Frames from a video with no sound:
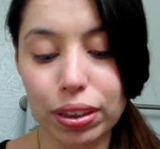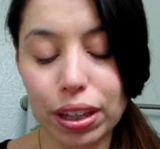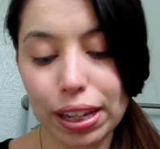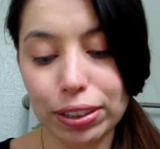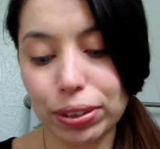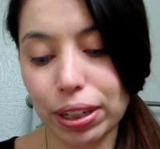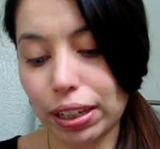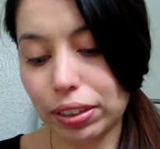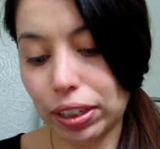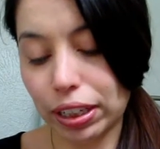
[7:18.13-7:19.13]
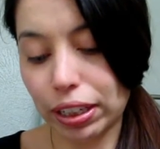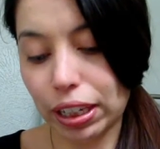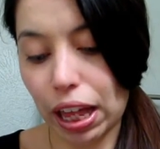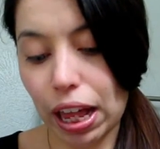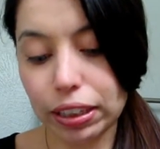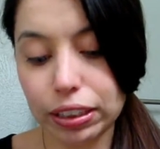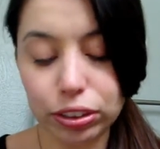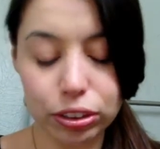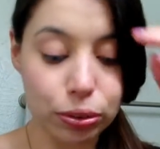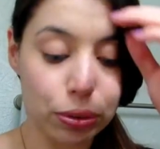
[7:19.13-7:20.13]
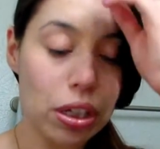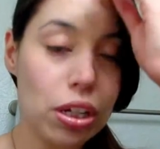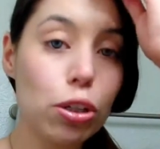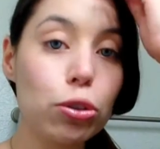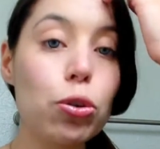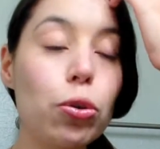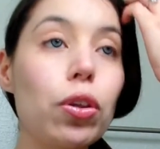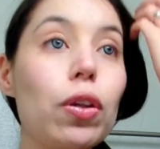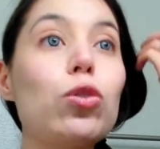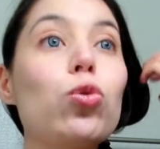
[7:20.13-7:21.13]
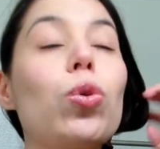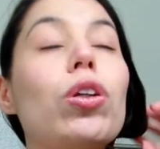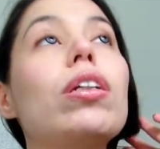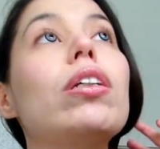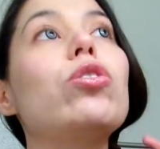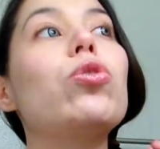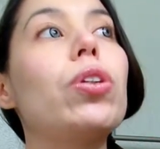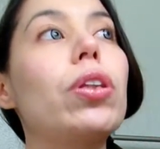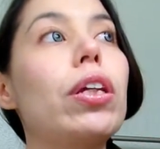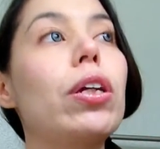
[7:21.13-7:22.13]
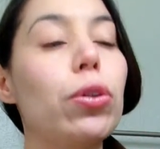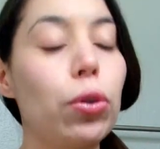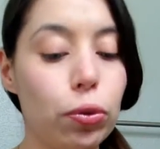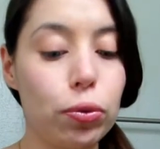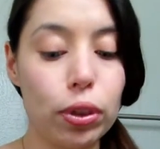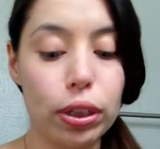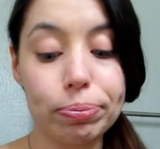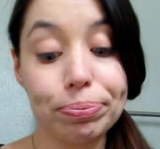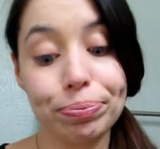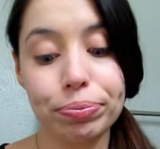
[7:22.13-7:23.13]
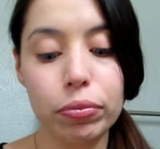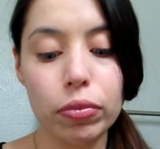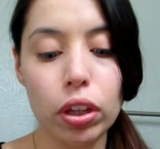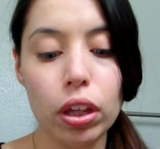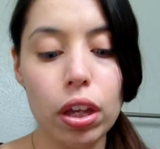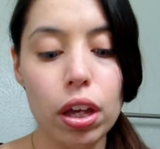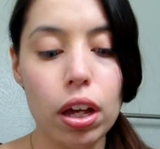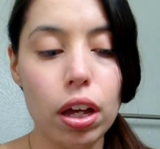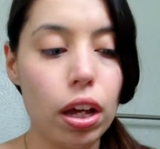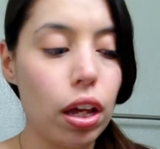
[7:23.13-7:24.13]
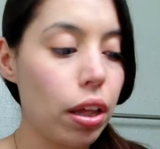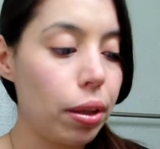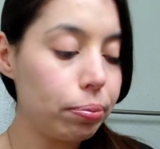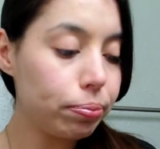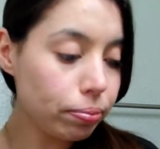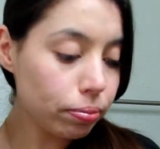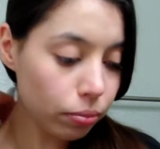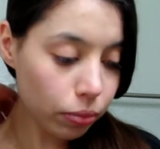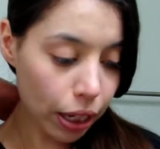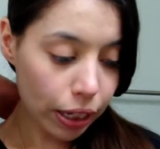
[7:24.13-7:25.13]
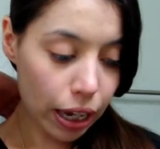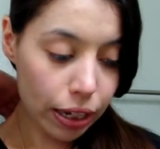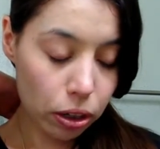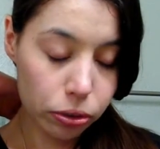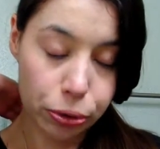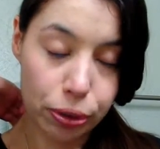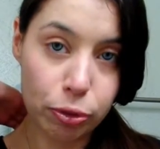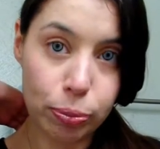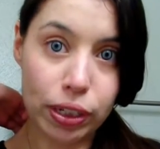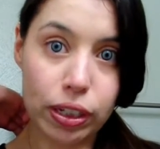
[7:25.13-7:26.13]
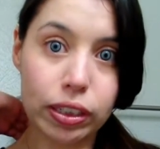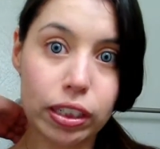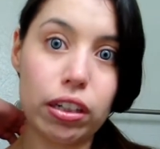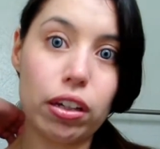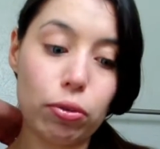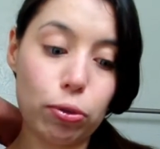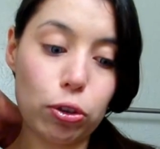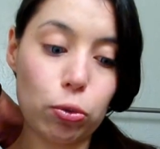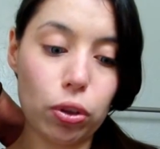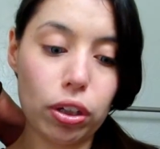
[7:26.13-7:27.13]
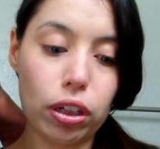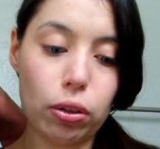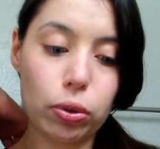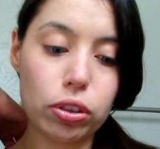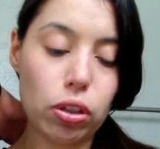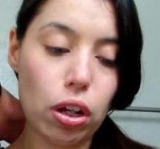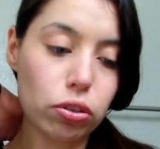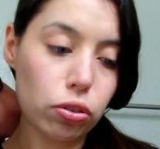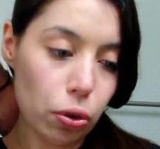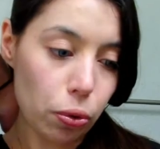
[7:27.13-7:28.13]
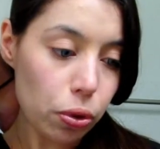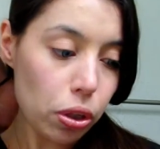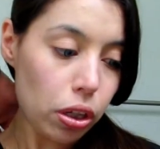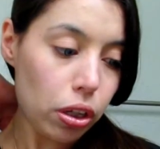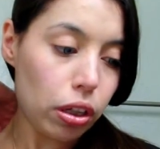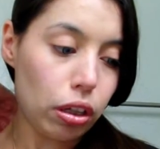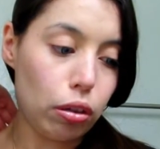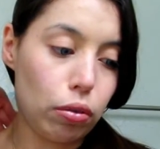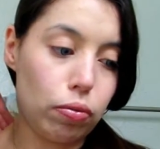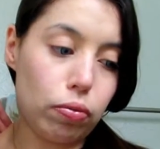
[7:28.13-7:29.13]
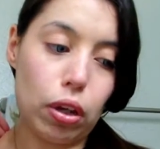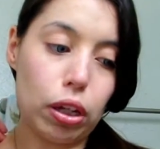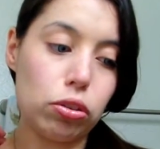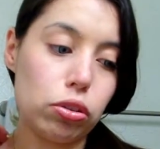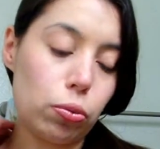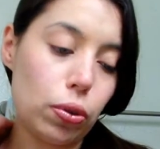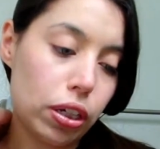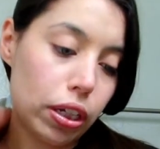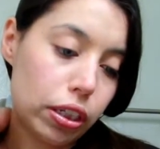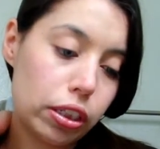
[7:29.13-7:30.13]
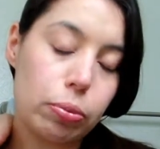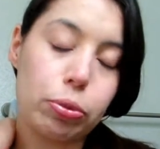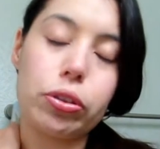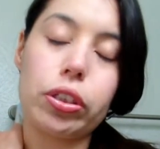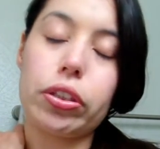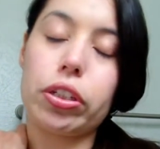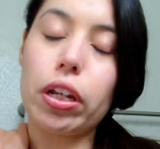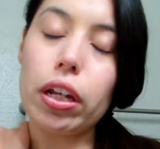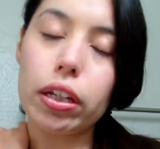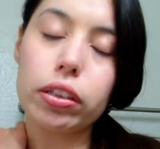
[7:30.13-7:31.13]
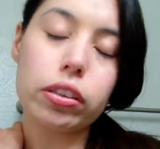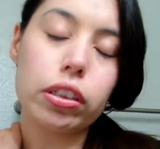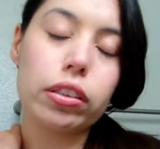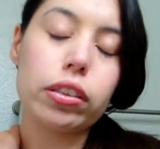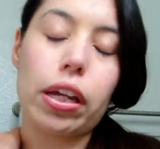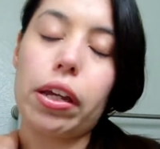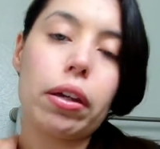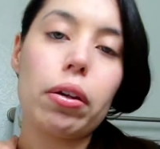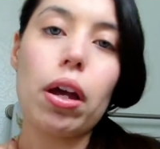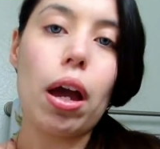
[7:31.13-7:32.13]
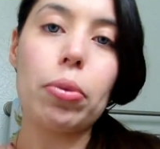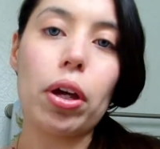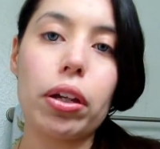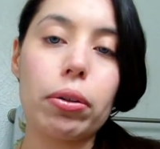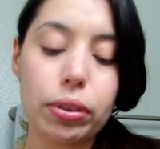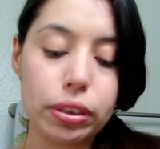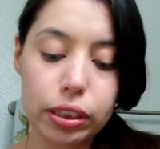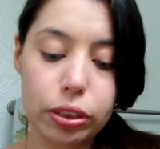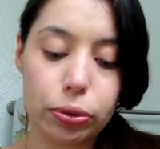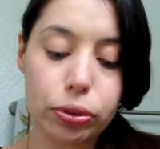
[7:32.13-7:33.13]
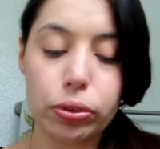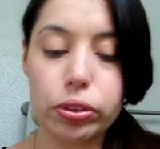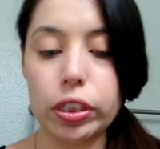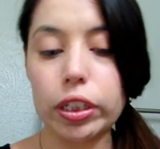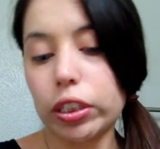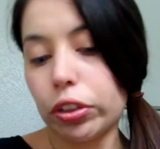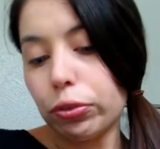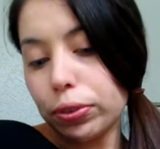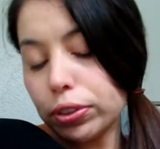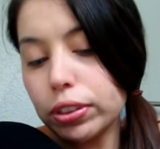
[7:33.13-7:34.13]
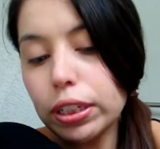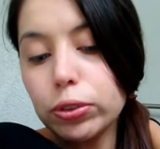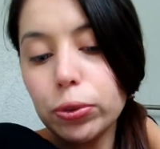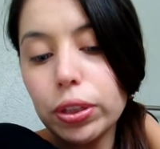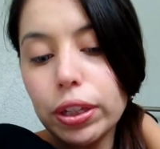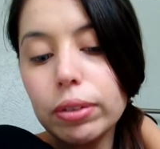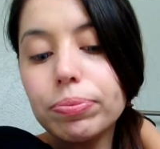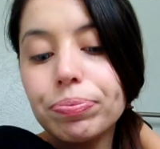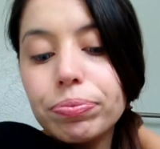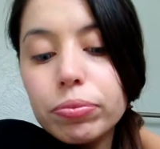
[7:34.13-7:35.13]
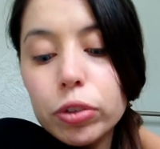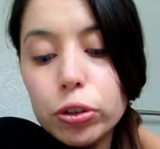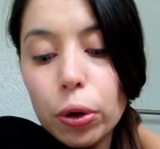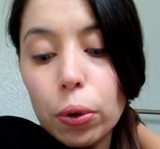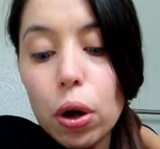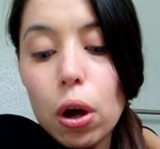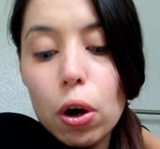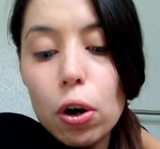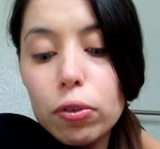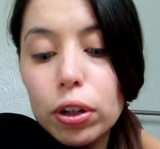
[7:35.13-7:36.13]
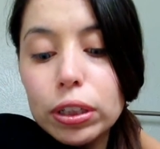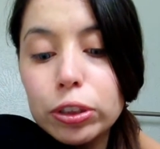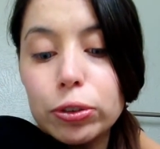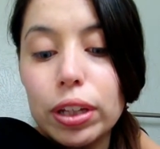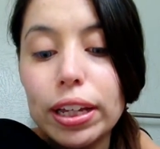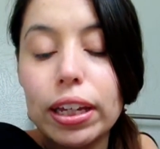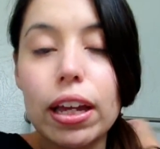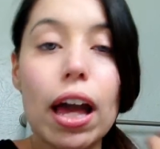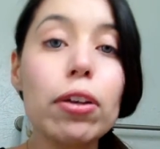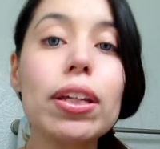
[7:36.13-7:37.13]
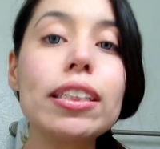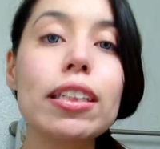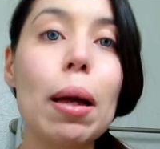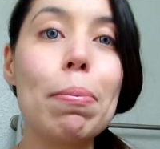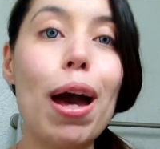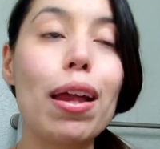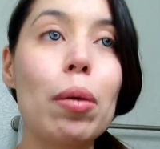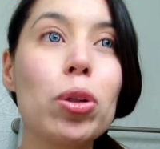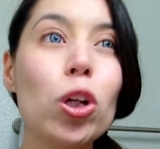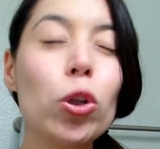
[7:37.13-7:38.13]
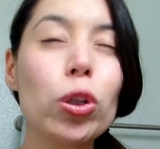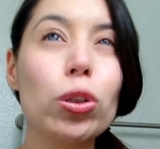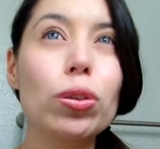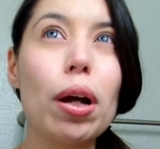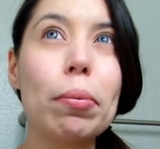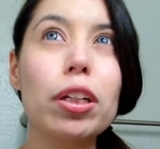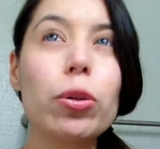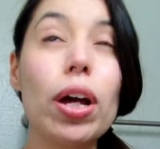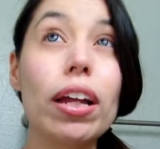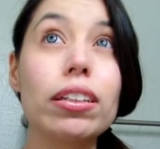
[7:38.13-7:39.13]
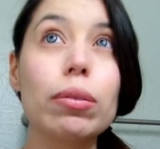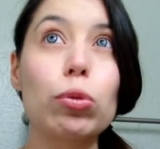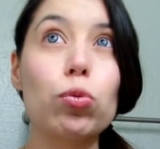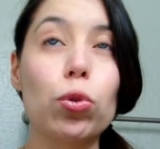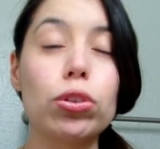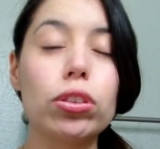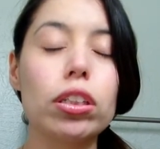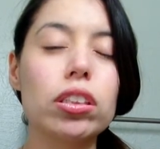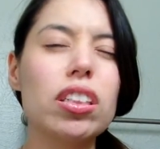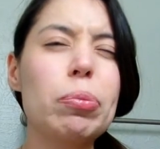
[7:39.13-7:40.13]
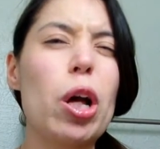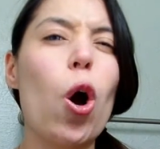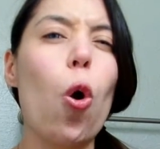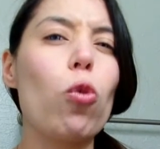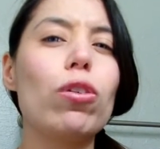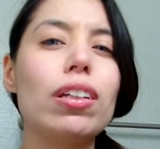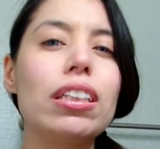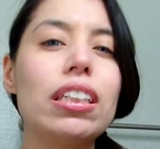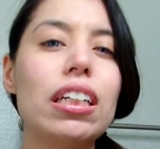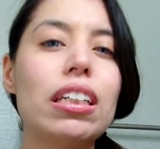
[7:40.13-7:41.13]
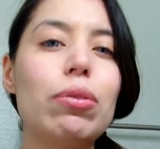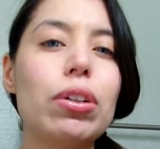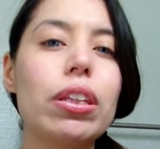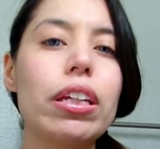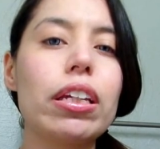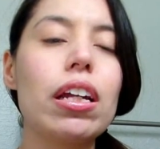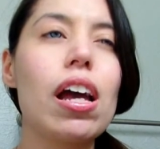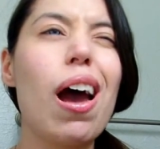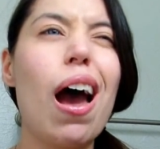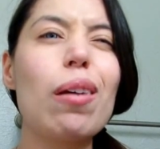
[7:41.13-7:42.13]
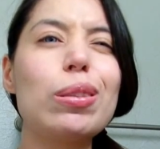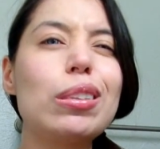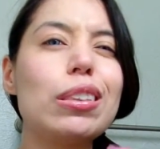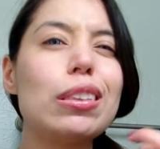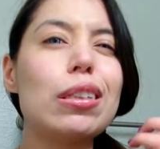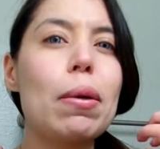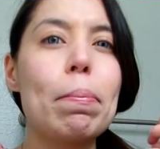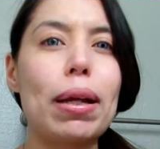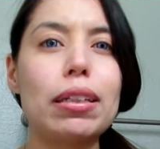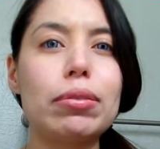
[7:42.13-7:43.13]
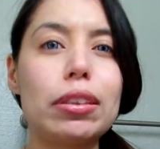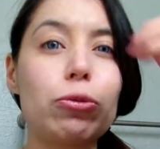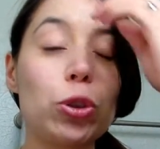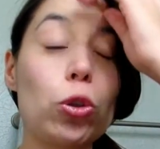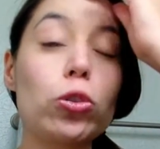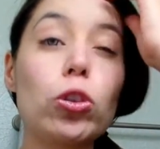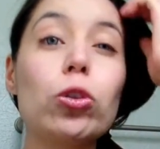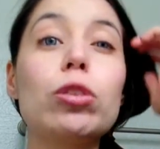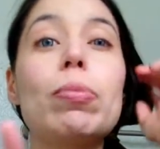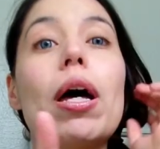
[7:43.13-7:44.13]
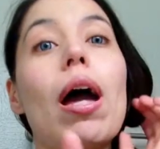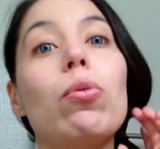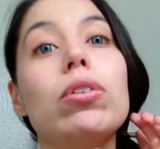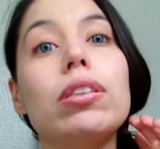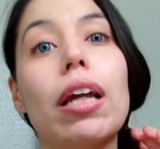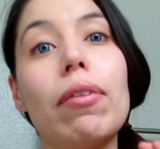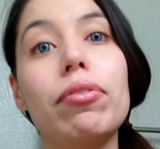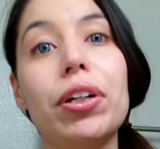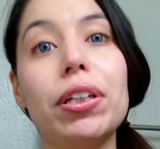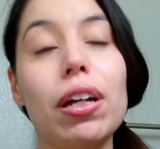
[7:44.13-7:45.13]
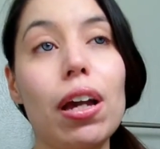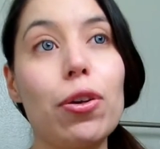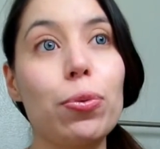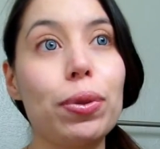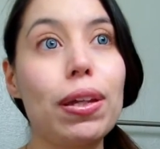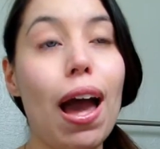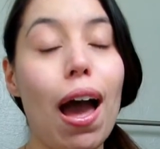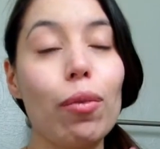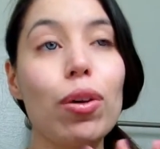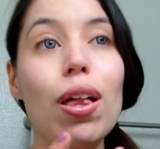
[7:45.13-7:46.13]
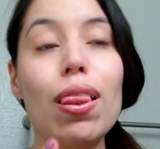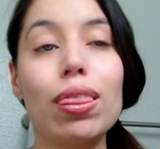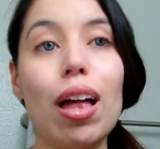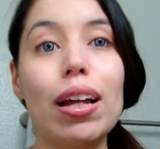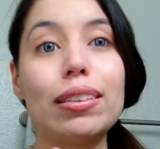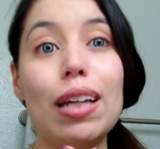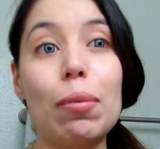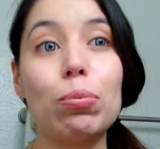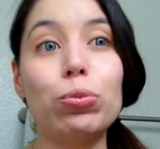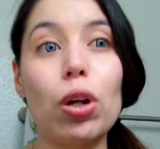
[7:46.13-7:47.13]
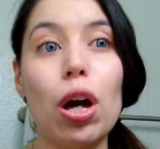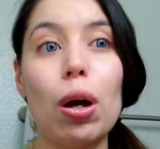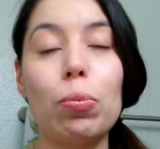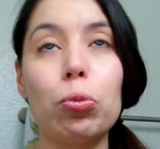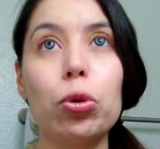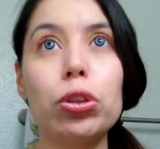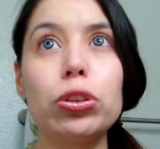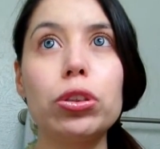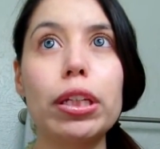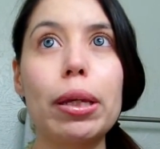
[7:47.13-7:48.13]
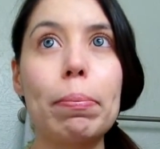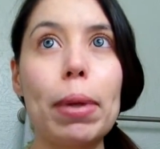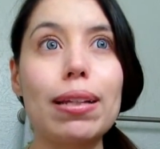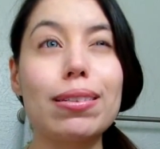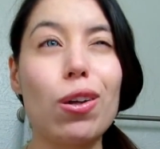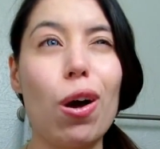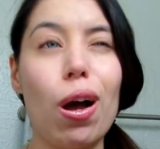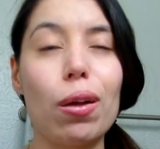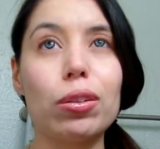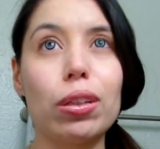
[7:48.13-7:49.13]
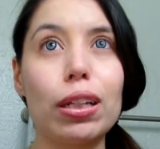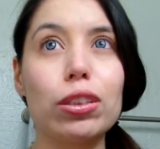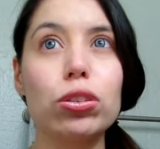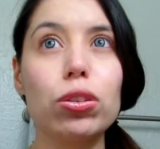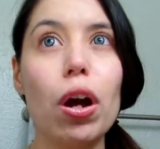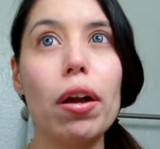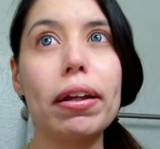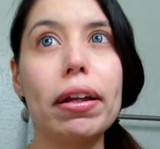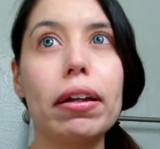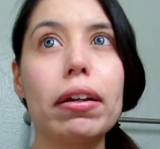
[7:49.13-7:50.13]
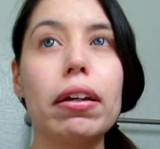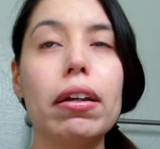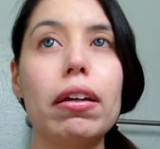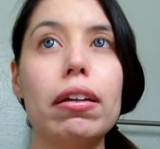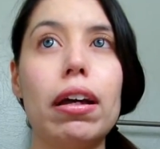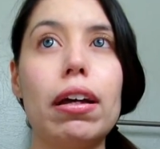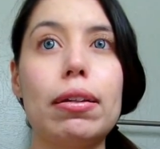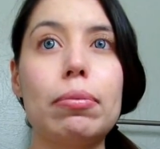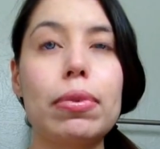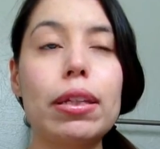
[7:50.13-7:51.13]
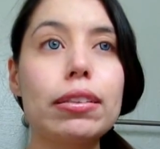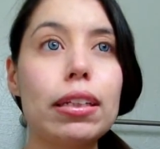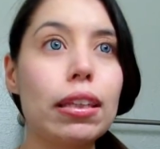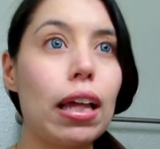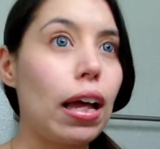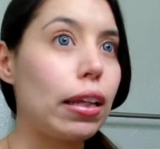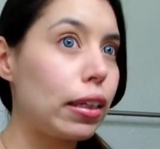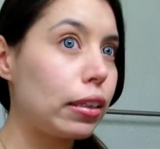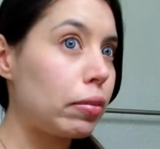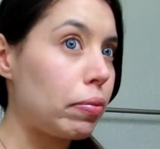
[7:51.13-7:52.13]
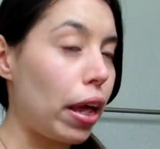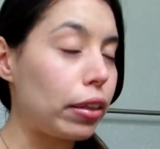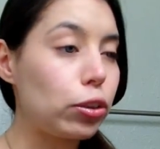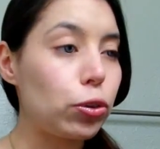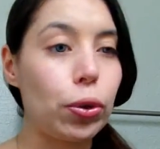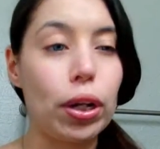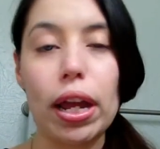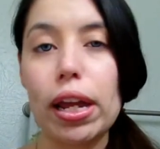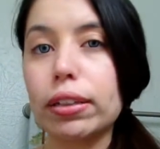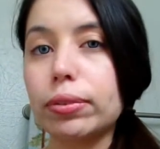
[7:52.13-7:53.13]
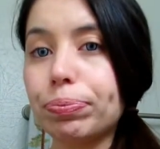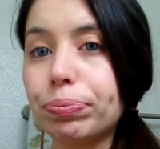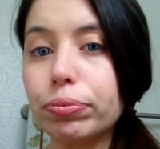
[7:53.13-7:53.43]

I do kind of like that. At least you know that it's working, sort of thing, or hopefully. It kind of also gives me an idea of what's working and what's not. So if I use it one day and end up using it the next day, I'm not going to really see the results that I did the first day, sort of thing. So overall, I do like it. I don't think it's that bad. I'm gonna go ahead and give it 4 stars because I'm not overly in love with it. I haven't seen magnificent results, but I will say I'm very young. I don't really have lines. I'm more using it based on like scarring, things like that, things of that sort, and